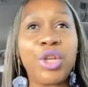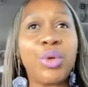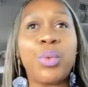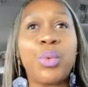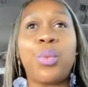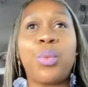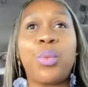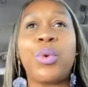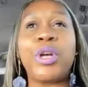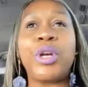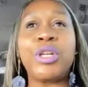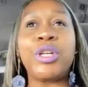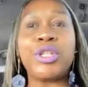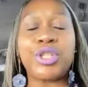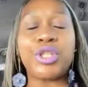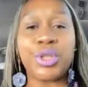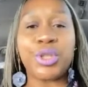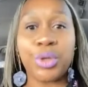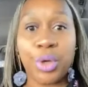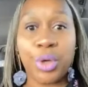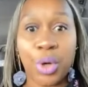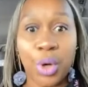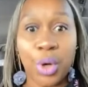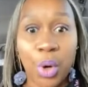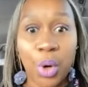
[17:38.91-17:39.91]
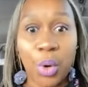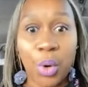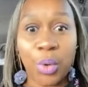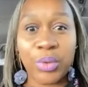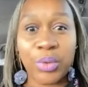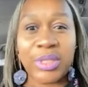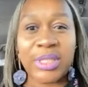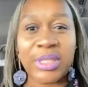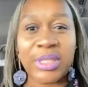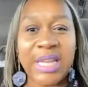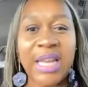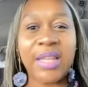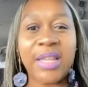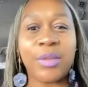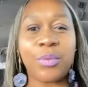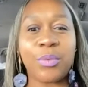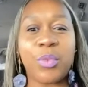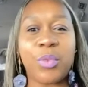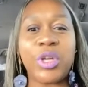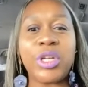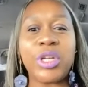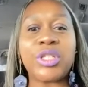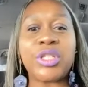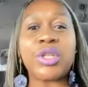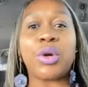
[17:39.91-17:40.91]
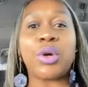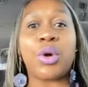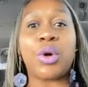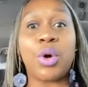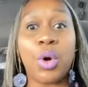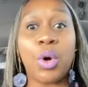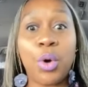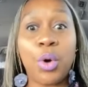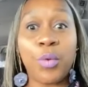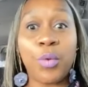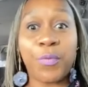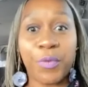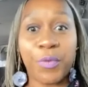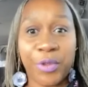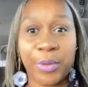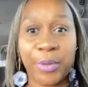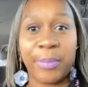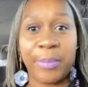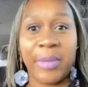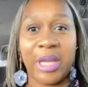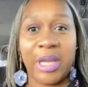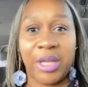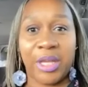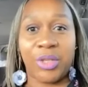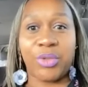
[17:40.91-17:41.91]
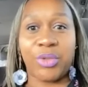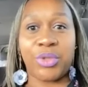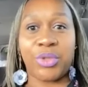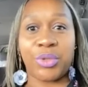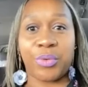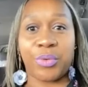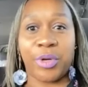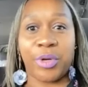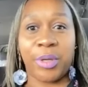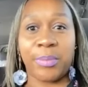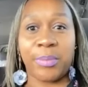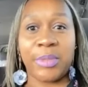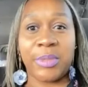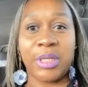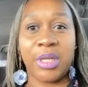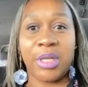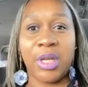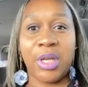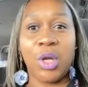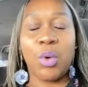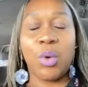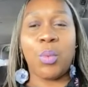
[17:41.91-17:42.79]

What is your goal? What is the goal for the manuscript?